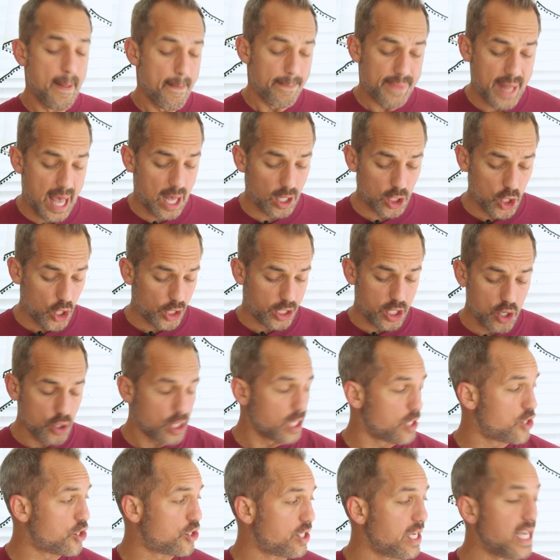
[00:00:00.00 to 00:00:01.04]
Now look, you
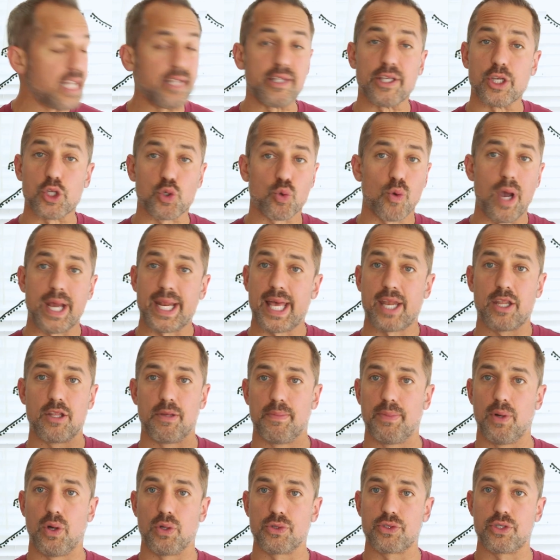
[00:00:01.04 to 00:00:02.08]
could just eat this right out of the
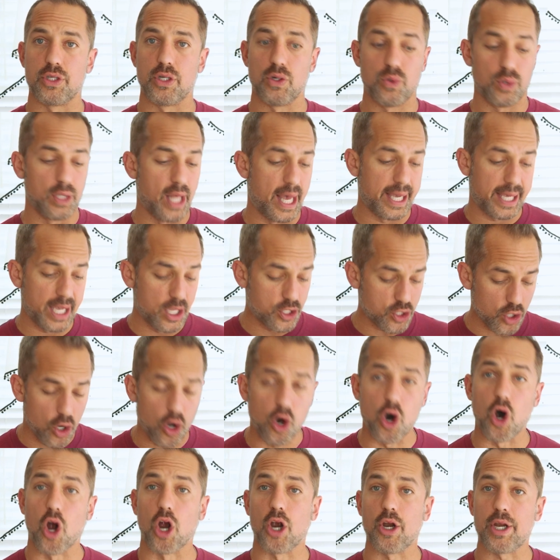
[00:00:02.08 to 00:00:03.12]
bowl too. It's
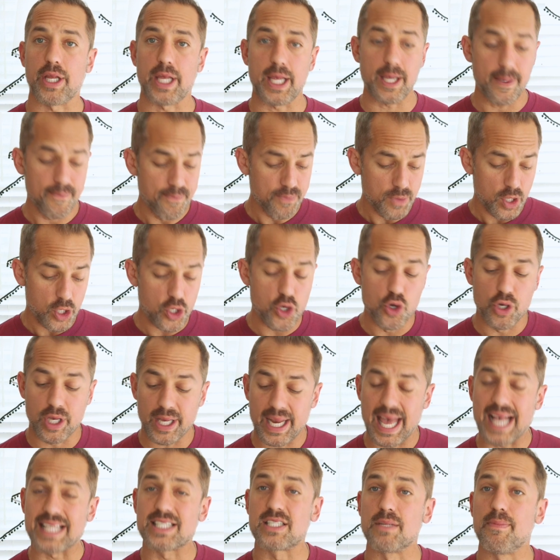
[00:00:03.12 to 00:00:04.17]
hearty. You could
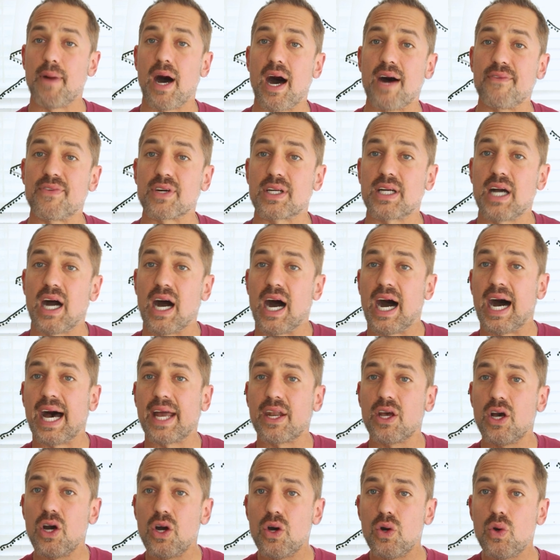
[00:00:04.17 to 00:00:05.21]
add some
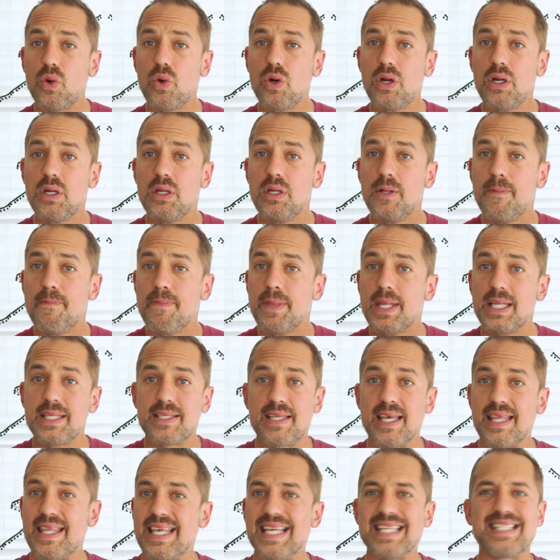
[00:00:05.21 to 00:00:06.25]
avocado
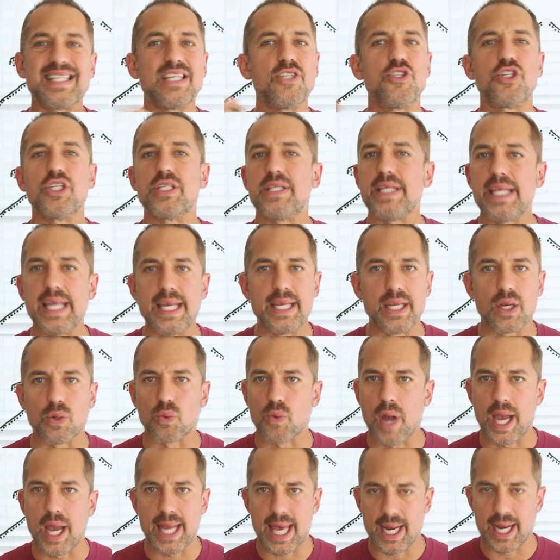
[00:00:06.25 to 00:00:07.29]
to this and just eat it
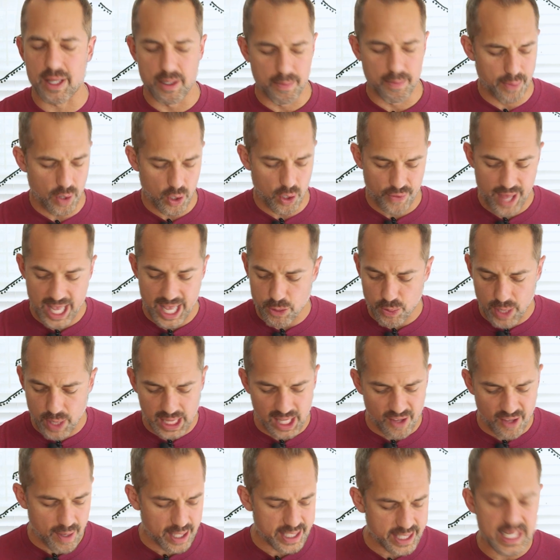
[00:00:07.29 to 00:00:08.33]
right out of the bowl. And that's what I
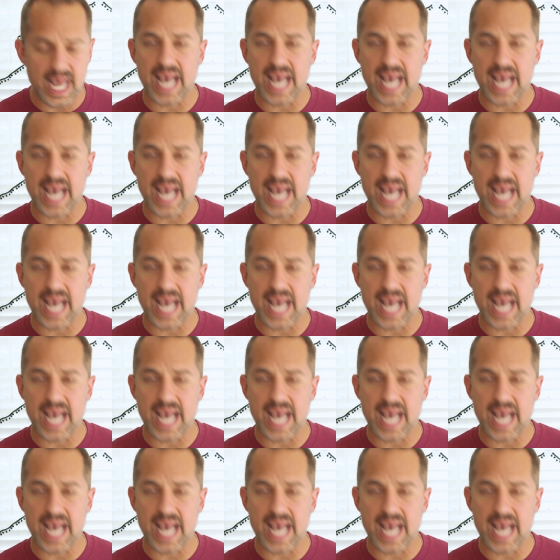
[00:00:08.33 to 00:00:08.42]
love.